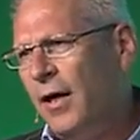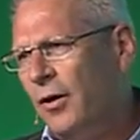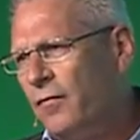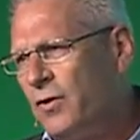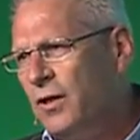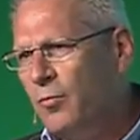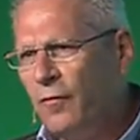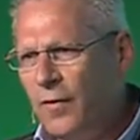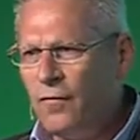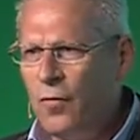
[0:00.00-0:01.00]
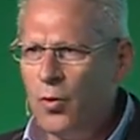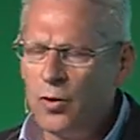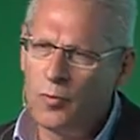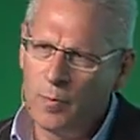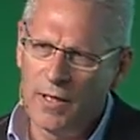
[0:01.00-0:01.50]
And obviously moving
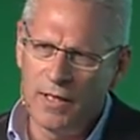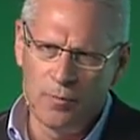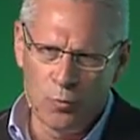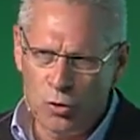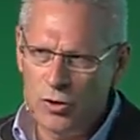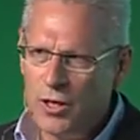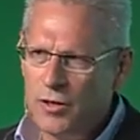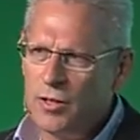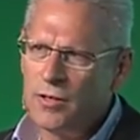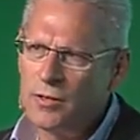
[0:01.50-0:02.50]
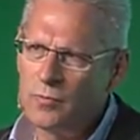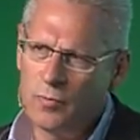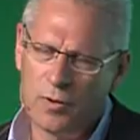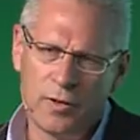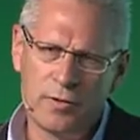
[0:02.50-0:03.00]
forward, we're planning more changes.
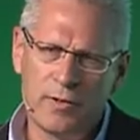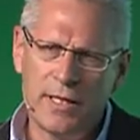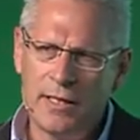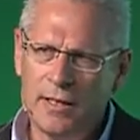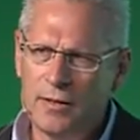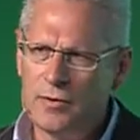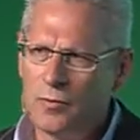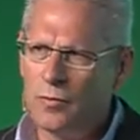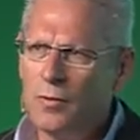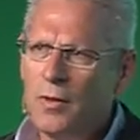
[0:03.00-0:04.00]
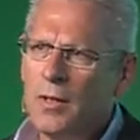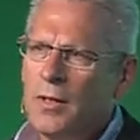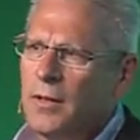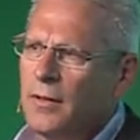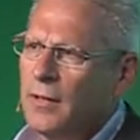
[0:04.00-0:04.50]
We're going to get into
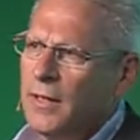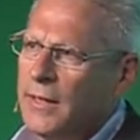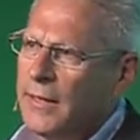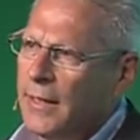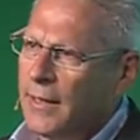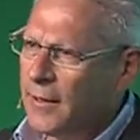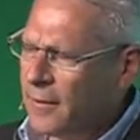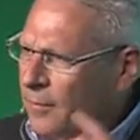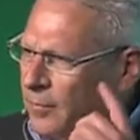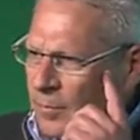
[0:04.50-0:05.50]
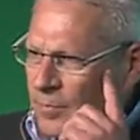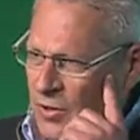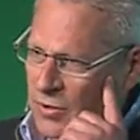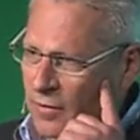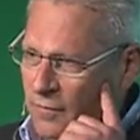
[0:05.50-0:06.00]
the uh,
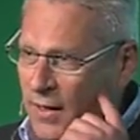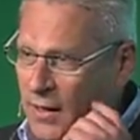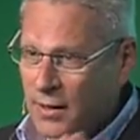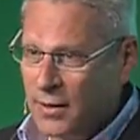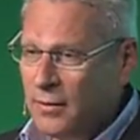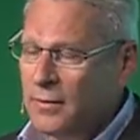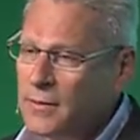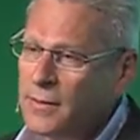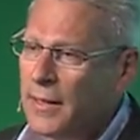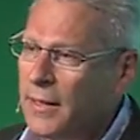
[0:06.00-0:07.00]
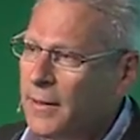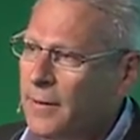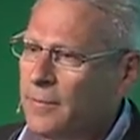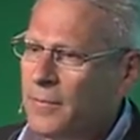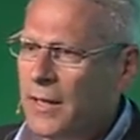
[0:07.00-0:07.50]
personal finance um,
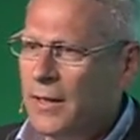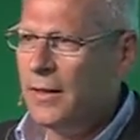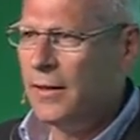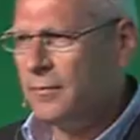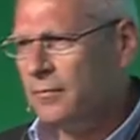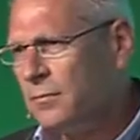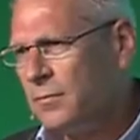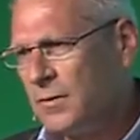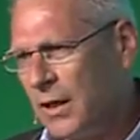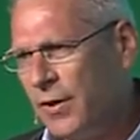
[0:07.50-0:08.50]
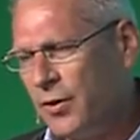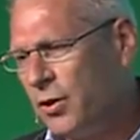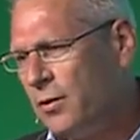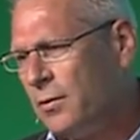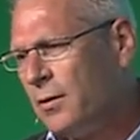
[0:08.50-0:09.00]
uh,
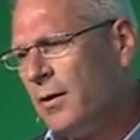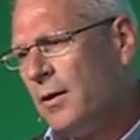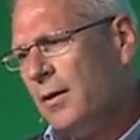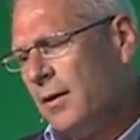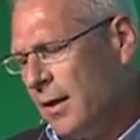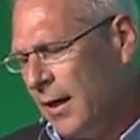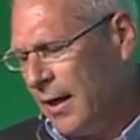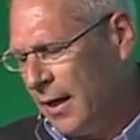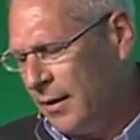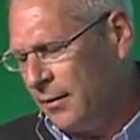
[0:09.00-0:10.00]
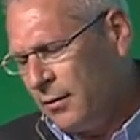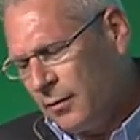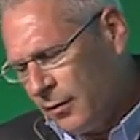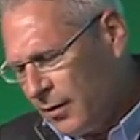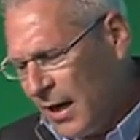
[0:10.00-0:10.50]
direction. And
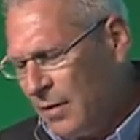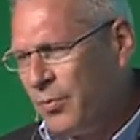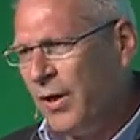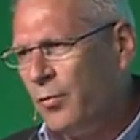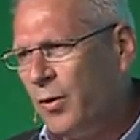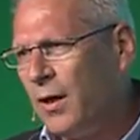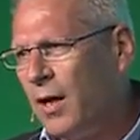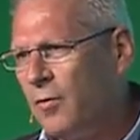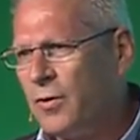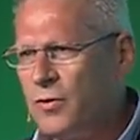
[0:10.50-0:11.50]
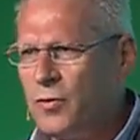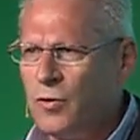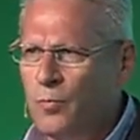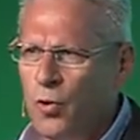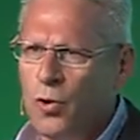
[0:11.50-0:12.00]
that brand will allow us to
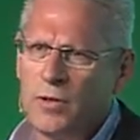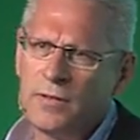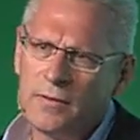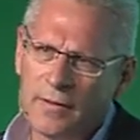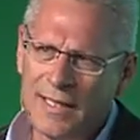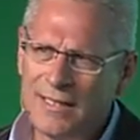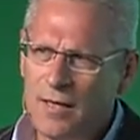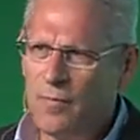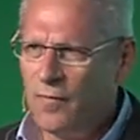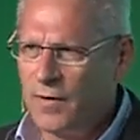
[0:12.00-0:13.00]
support that type